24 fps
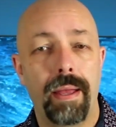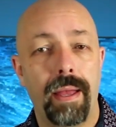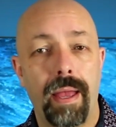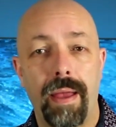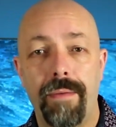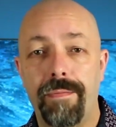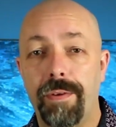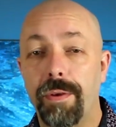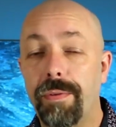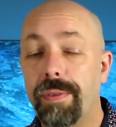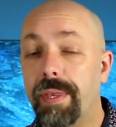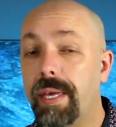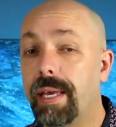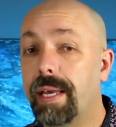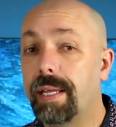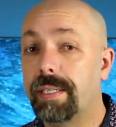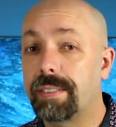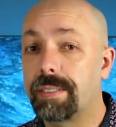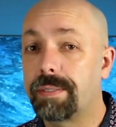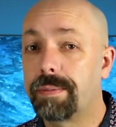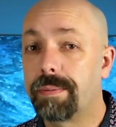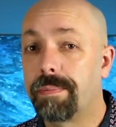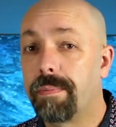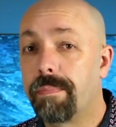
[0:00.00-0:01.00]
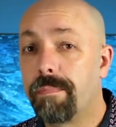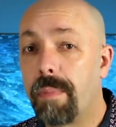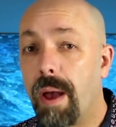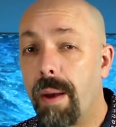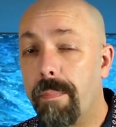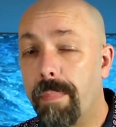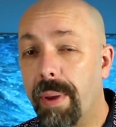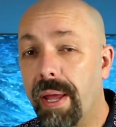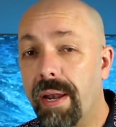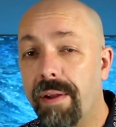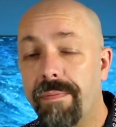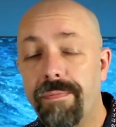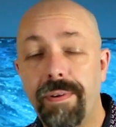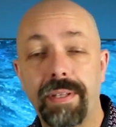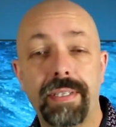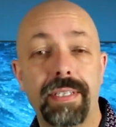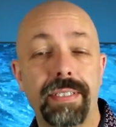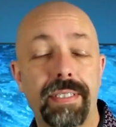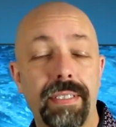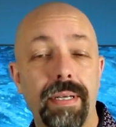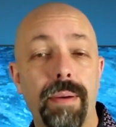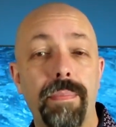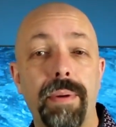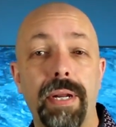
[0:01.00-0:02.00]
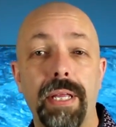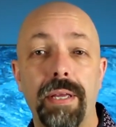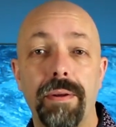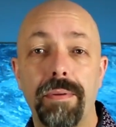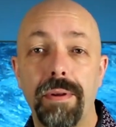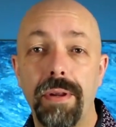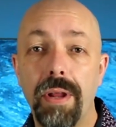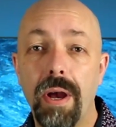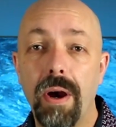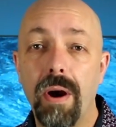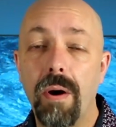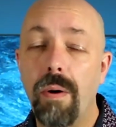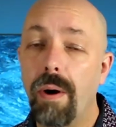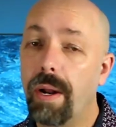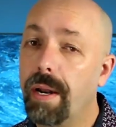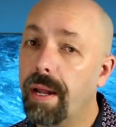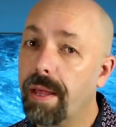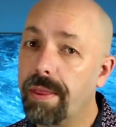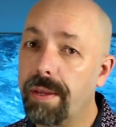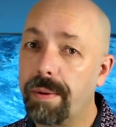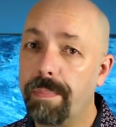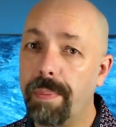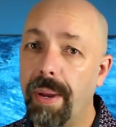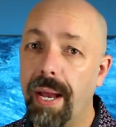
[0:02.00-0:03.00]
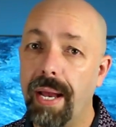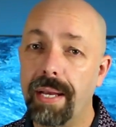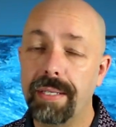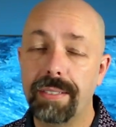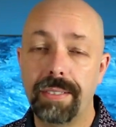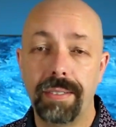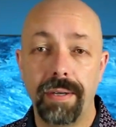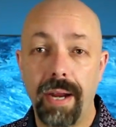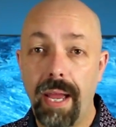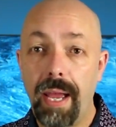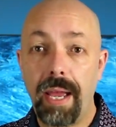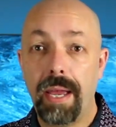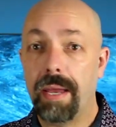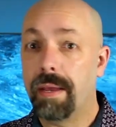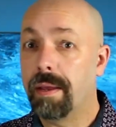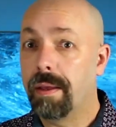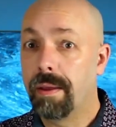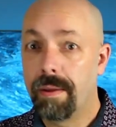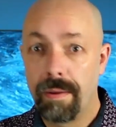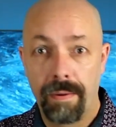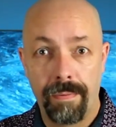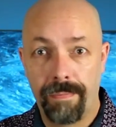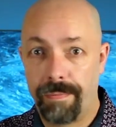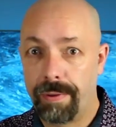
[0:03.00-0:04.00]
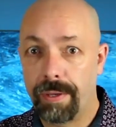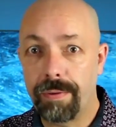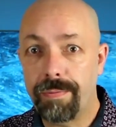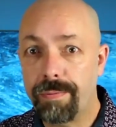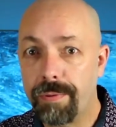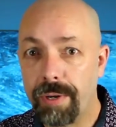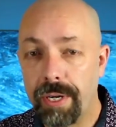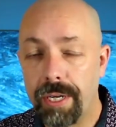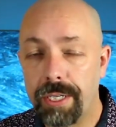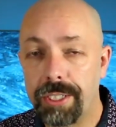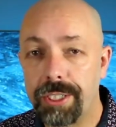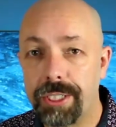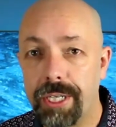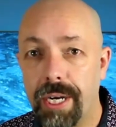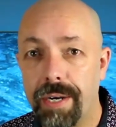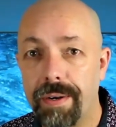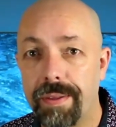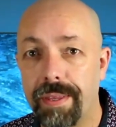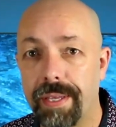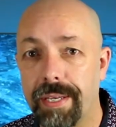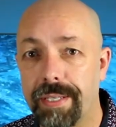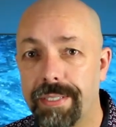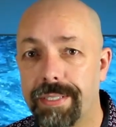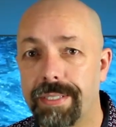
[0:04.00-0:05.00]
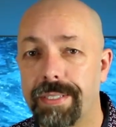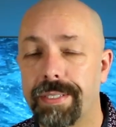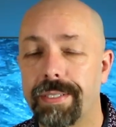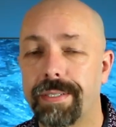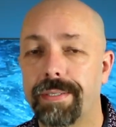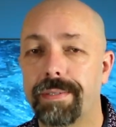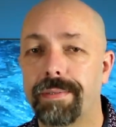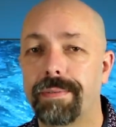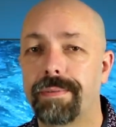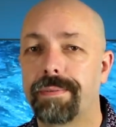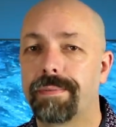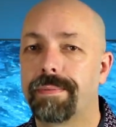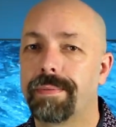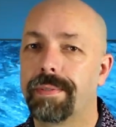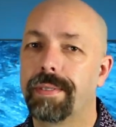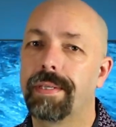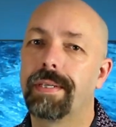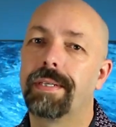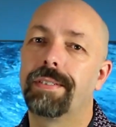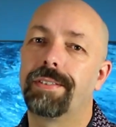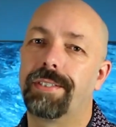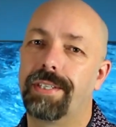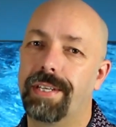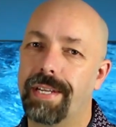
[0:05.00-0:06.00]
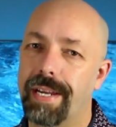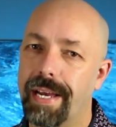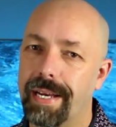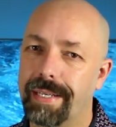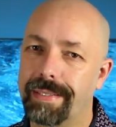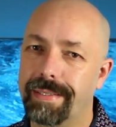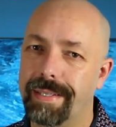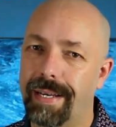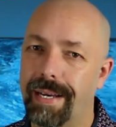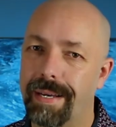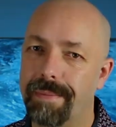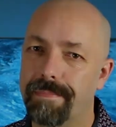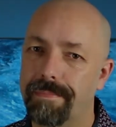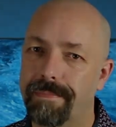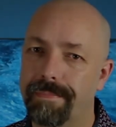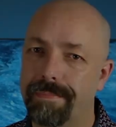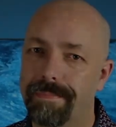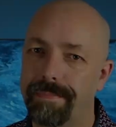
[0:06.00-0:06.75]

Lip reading: If you think it's a benefit to somebody you know, another pastor, hey, feel free to share this. See you next time.